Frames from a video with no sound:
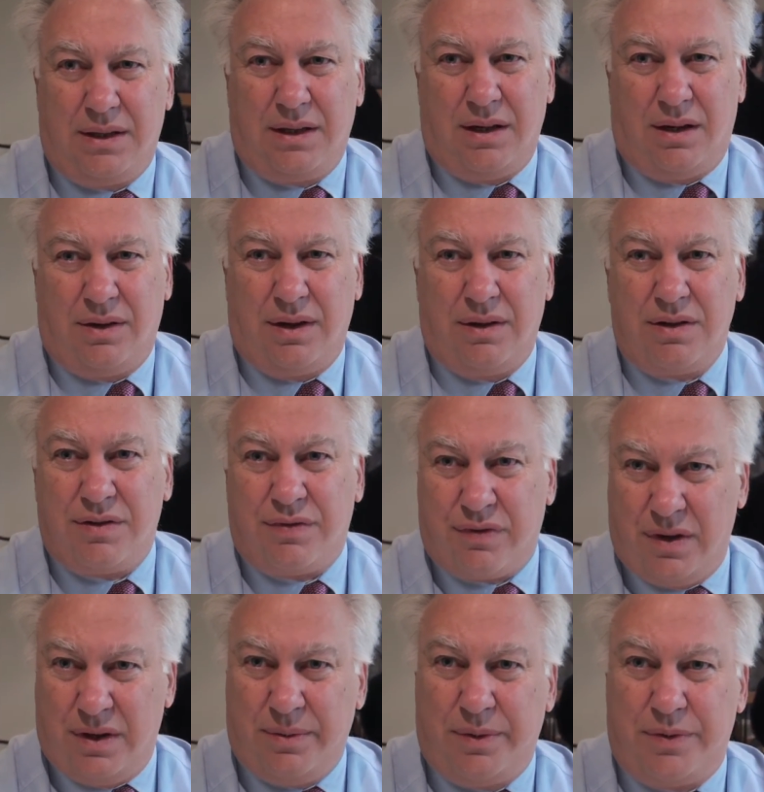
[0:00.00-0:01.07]
You know, there is
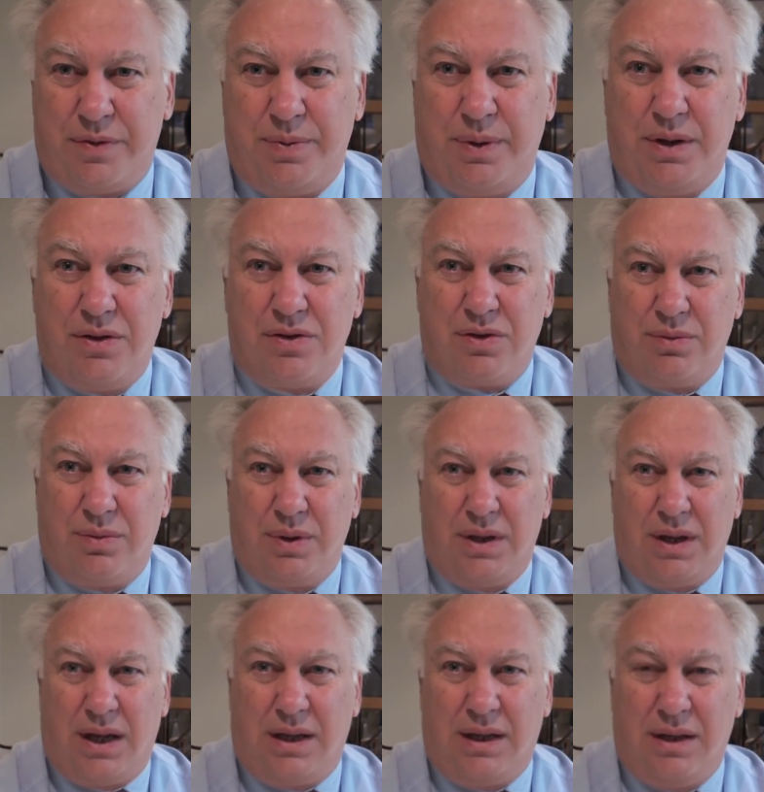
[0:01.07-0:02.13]
freedom of speech, and we're
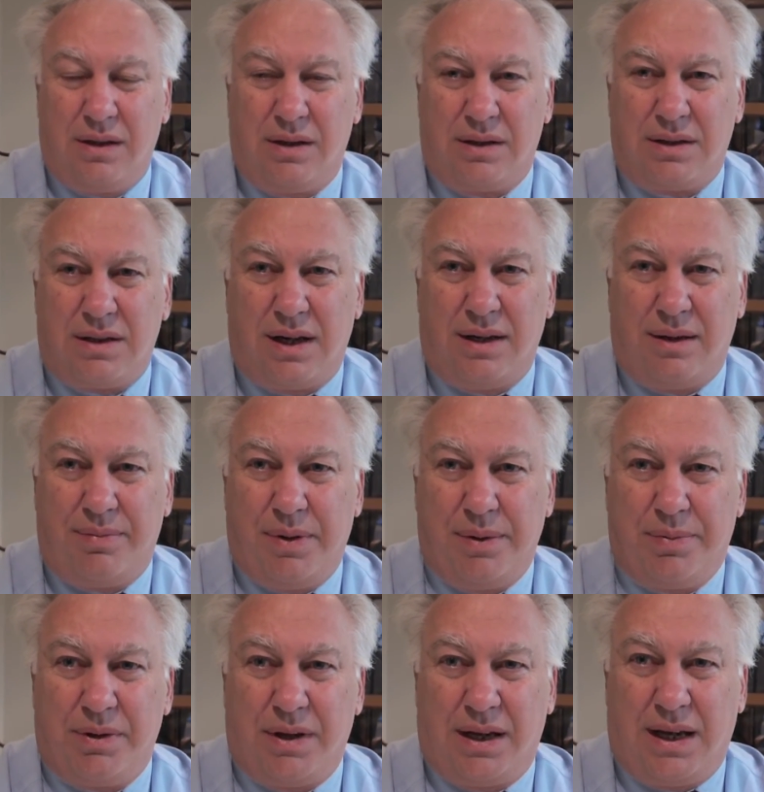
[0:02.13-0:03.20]
not here to say to
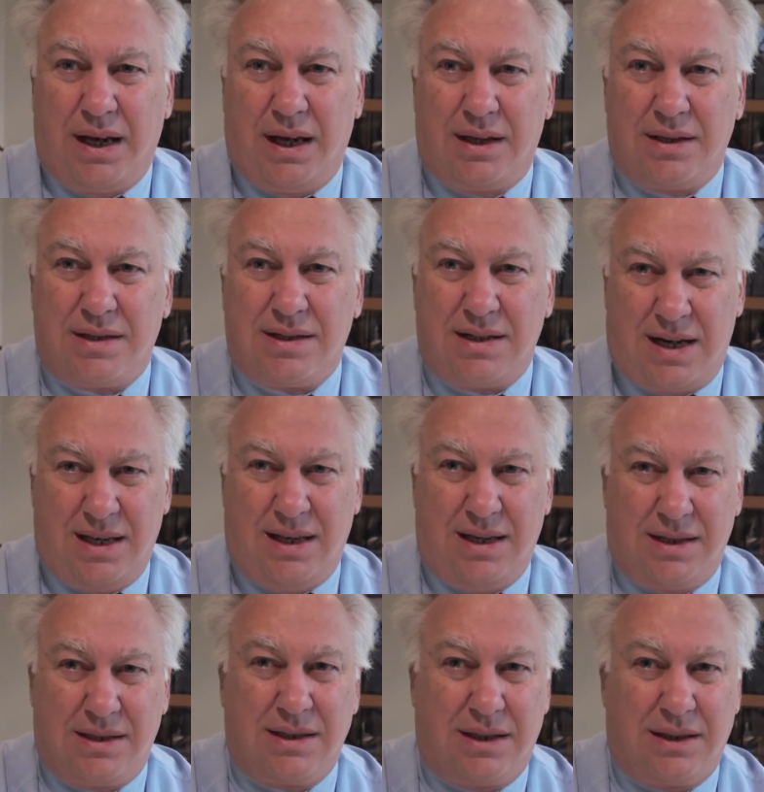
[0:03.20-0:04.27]
people they can't say
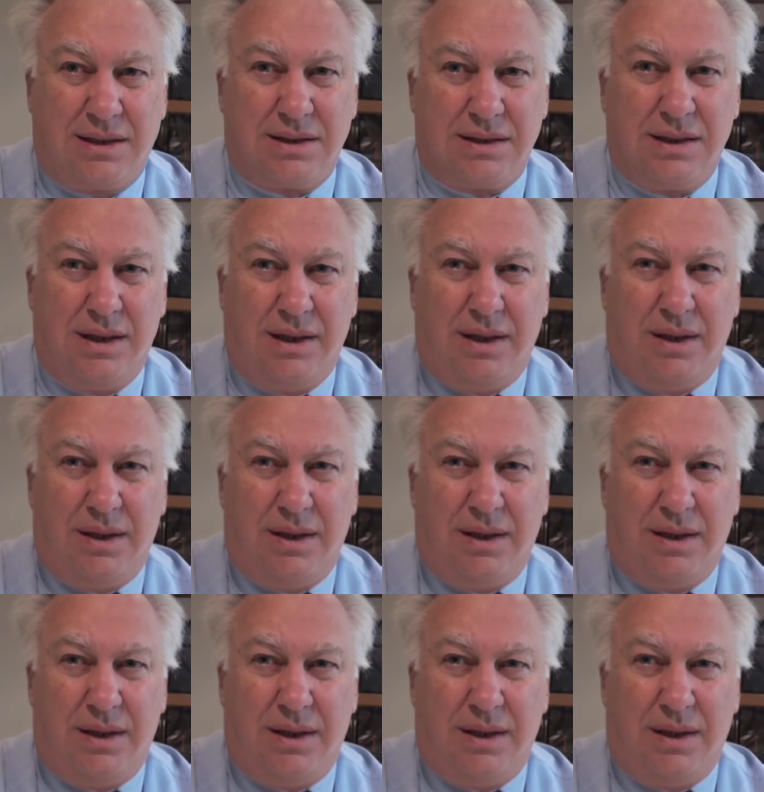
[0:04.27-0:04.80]
these things,